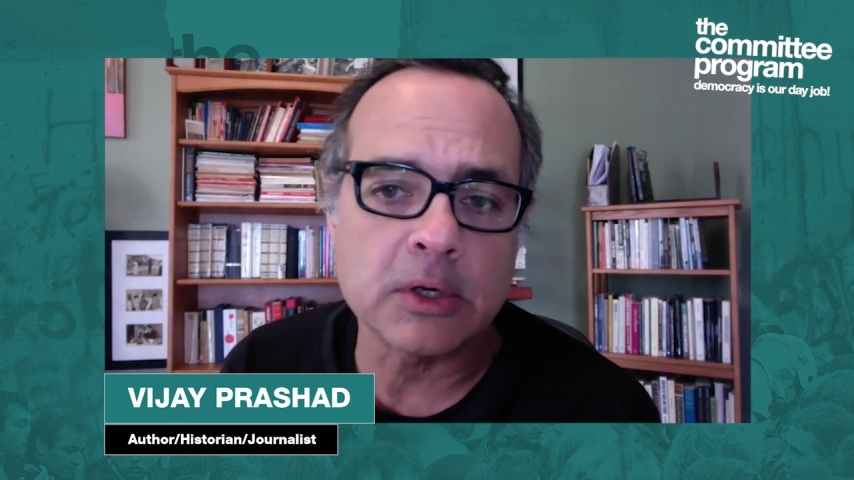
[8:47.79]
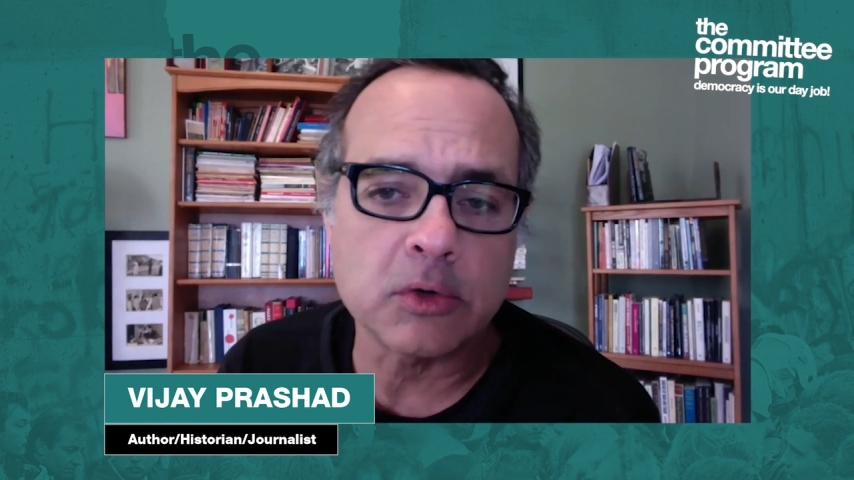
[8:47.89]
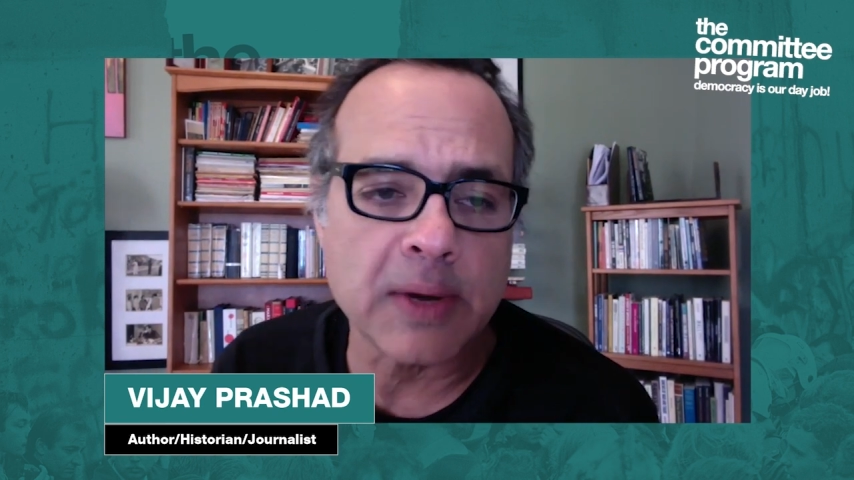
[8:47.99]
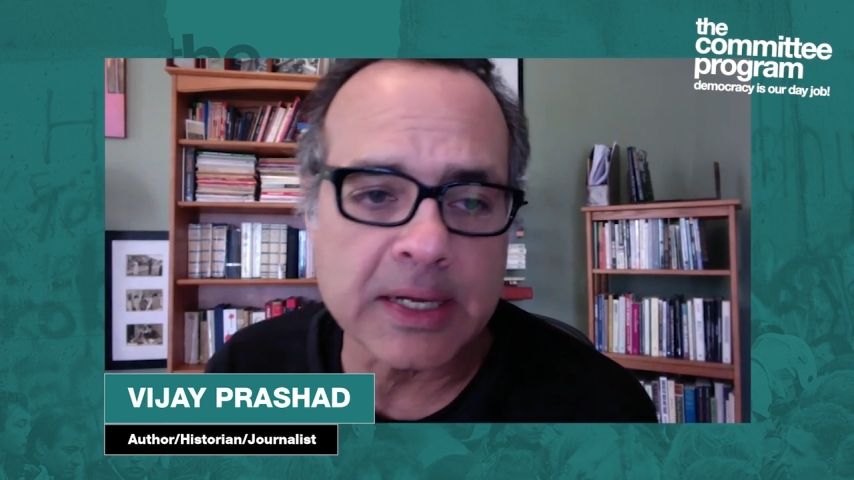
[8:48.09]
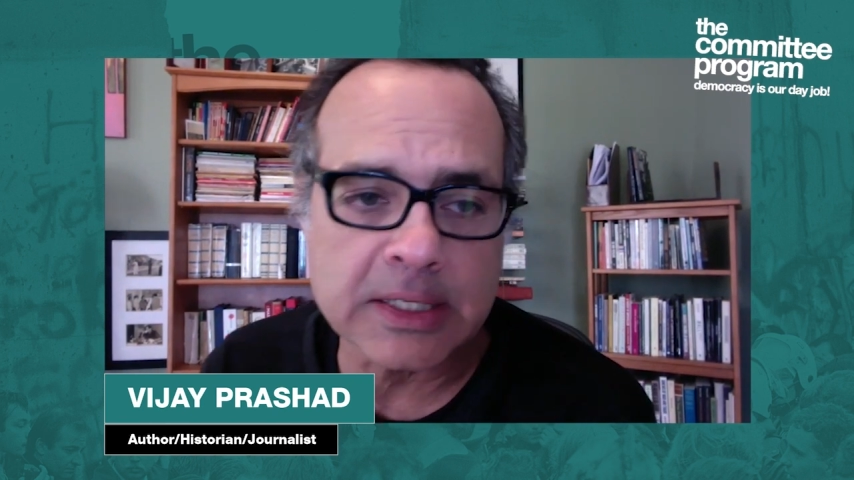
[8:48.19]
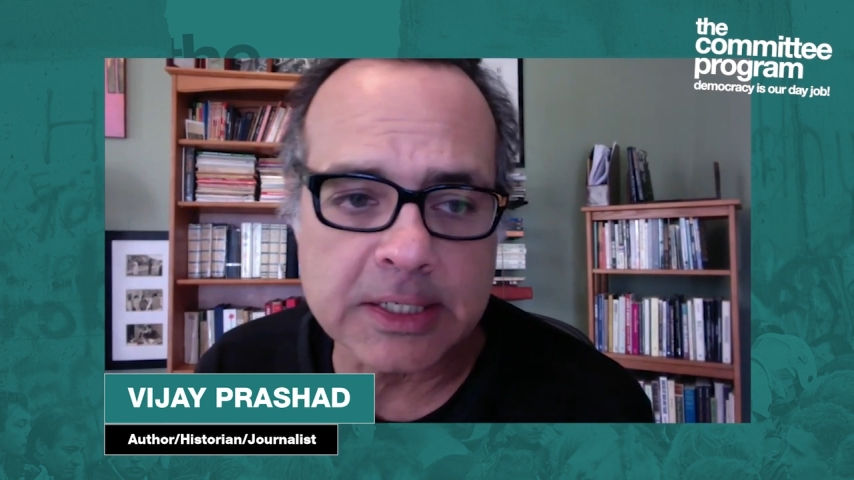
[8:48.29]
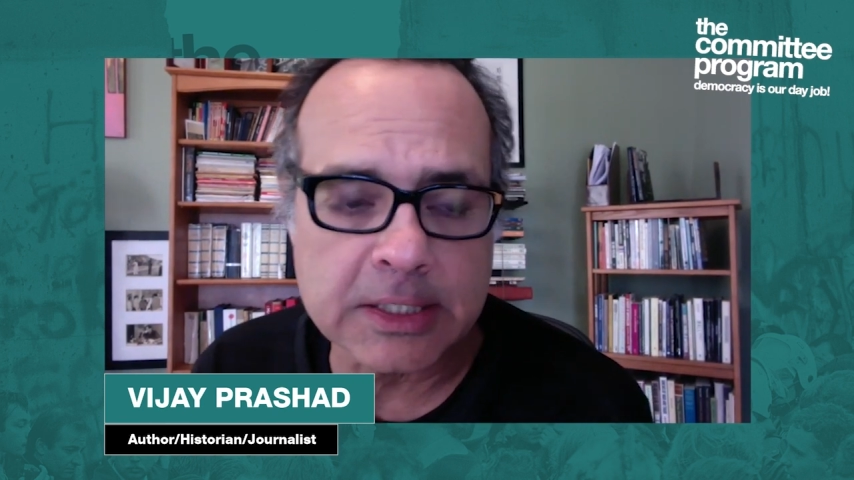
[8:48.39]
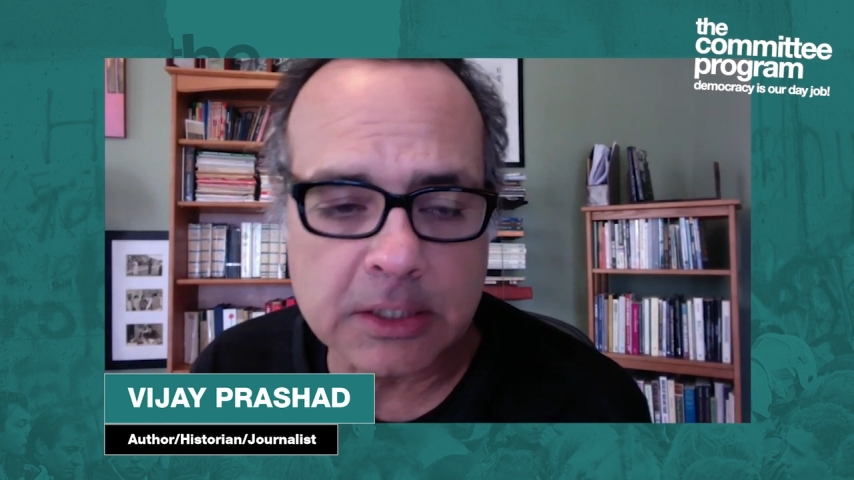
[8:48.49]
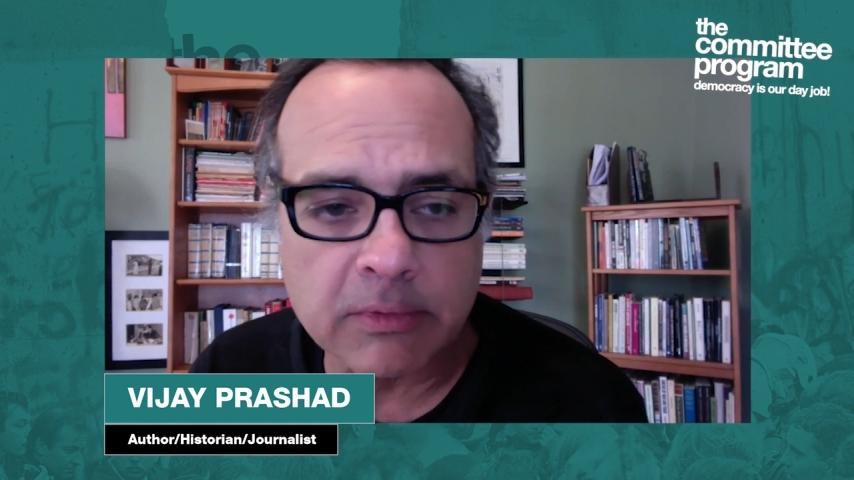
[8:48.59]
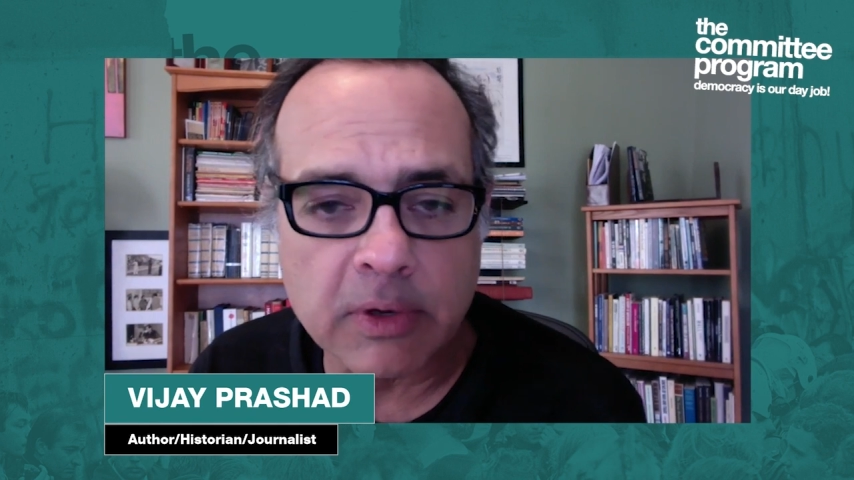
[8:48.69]

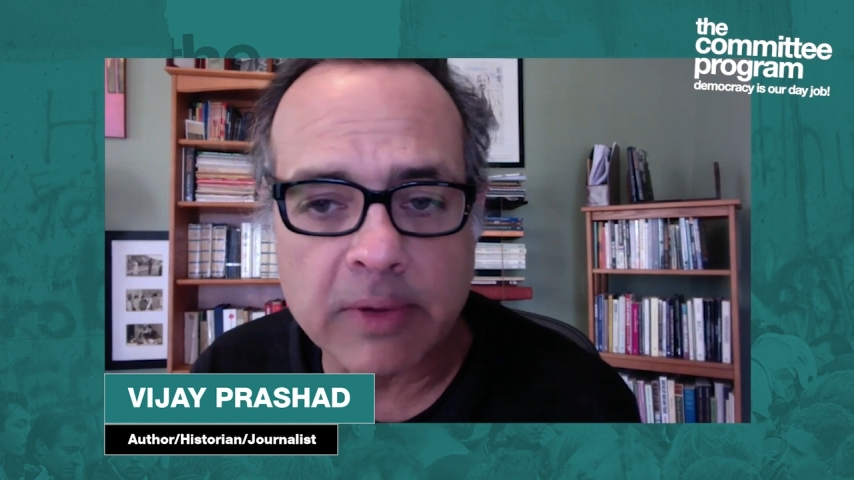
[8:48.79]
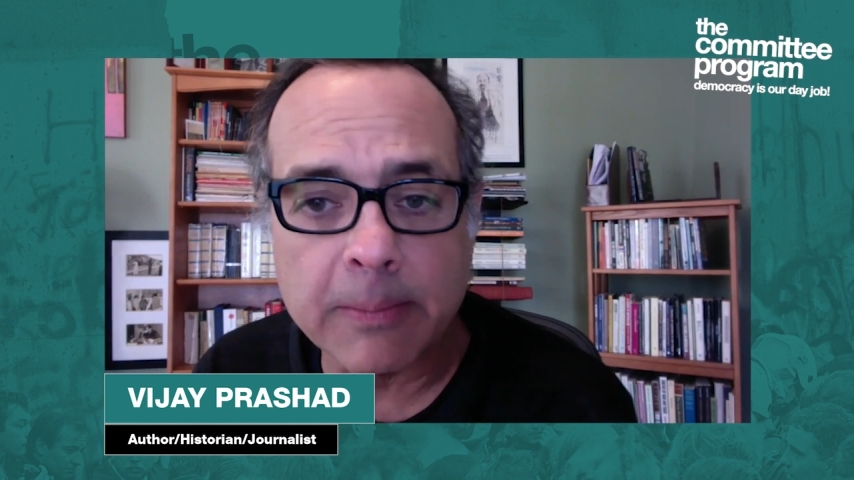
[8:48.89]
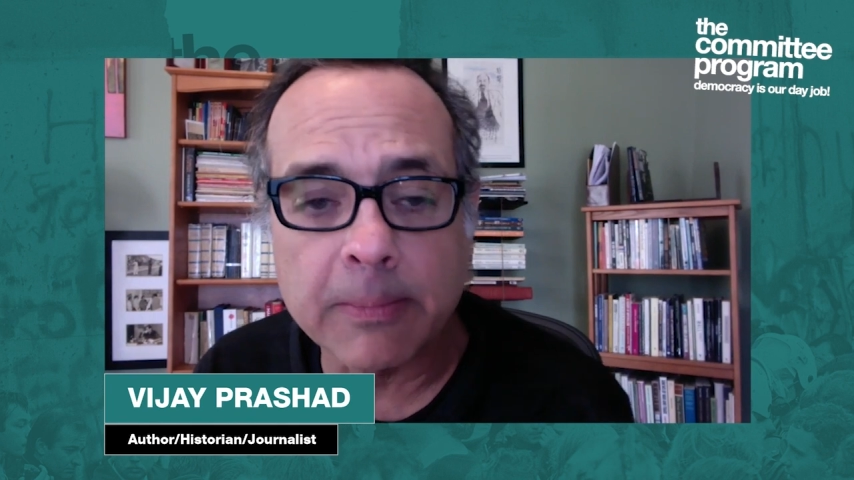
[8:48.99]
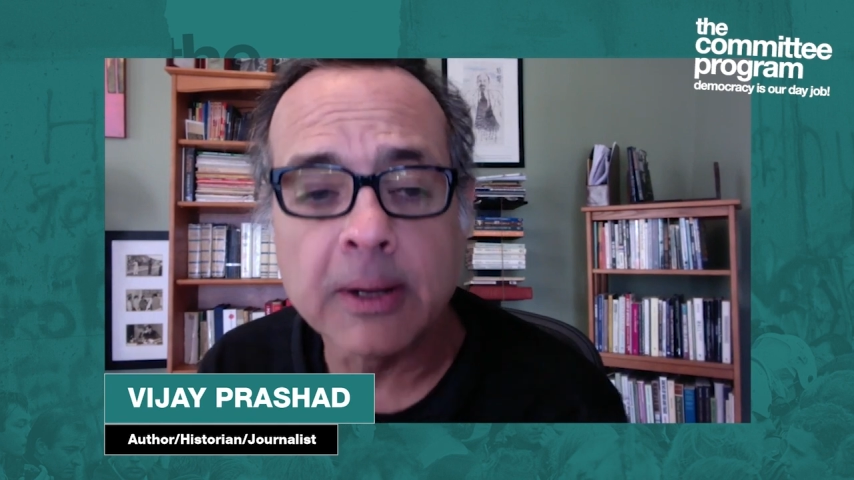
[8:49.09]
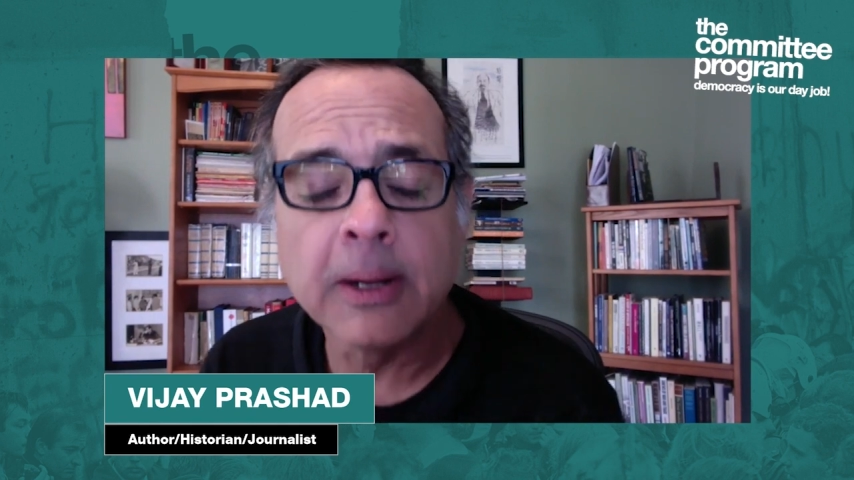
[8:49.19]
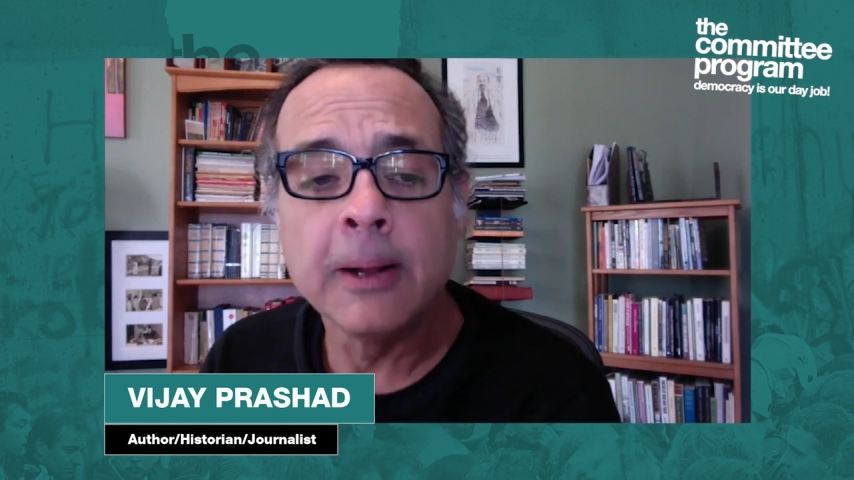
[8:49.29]
26th of November.